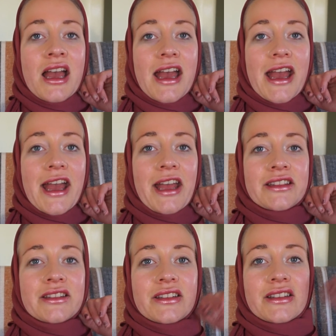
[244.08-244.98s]

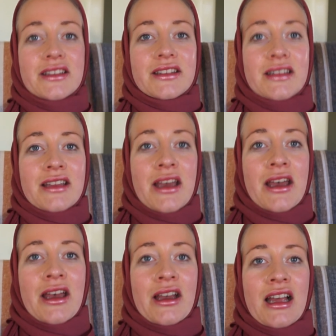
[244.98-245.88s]
and
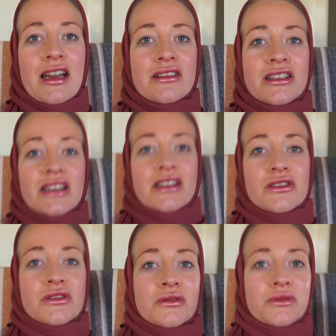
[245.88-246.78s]
the color that I
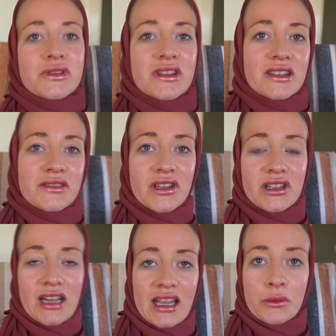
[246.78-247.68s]
choose is
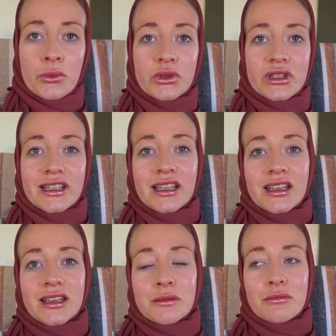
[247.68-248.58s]
very like woody,
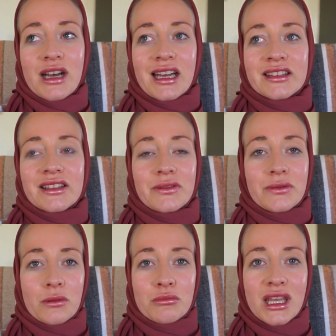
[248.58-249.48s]
but
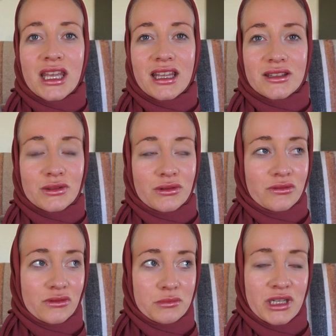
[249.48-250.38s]
for me it sort
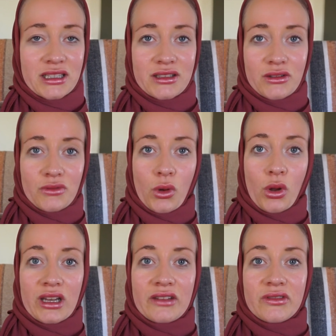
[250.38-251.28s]
of reminded of
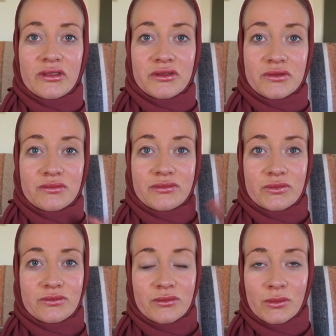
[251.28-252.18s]
olive
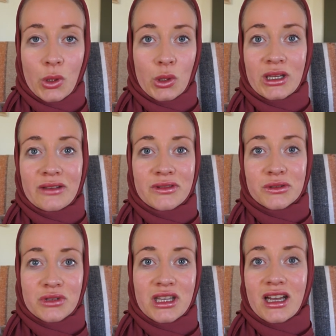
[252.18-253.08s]

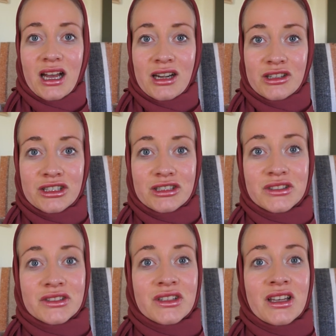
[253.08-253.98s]
tree
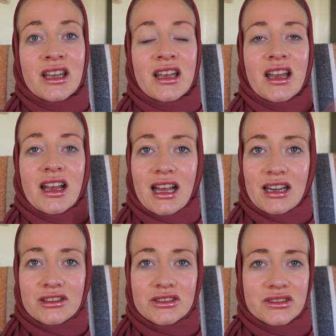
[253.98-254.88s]
colors.
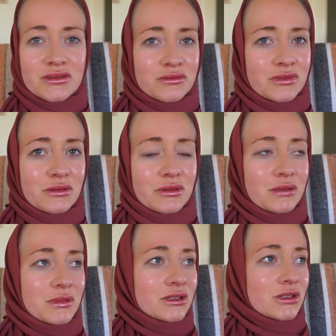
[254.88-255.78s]
What
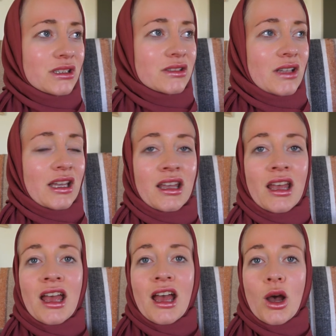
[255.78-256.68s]
am I trying to say?
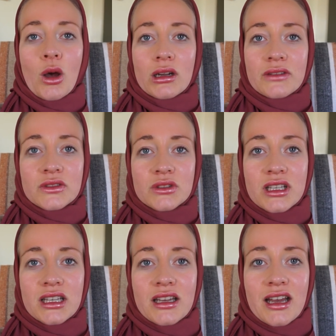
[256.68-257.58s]
Olive
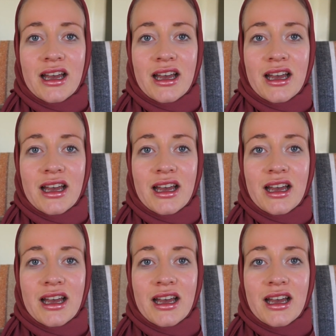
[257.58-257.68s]
tree